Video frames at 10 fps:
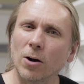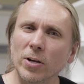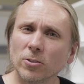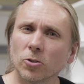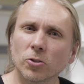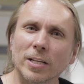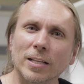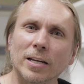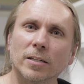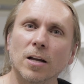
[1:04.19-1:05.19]
Now,
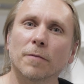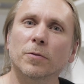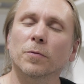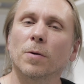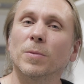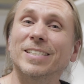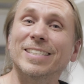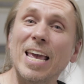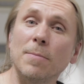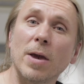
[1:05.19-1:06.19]
interestingly enough, they're from the
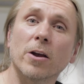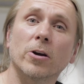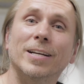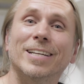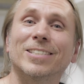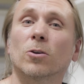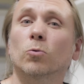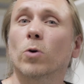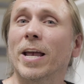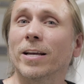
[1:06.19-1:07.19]
same area as the
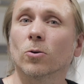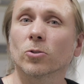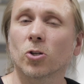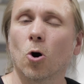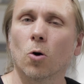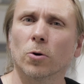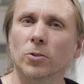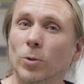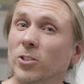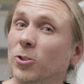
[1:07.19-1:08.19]
Wrangles
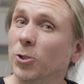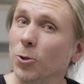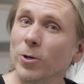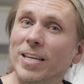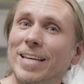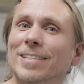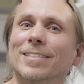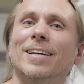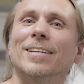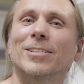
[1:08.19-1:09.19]
cobras, which do eat
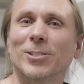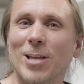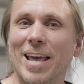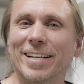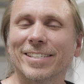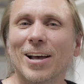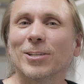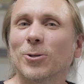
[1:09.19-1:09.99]
snakes.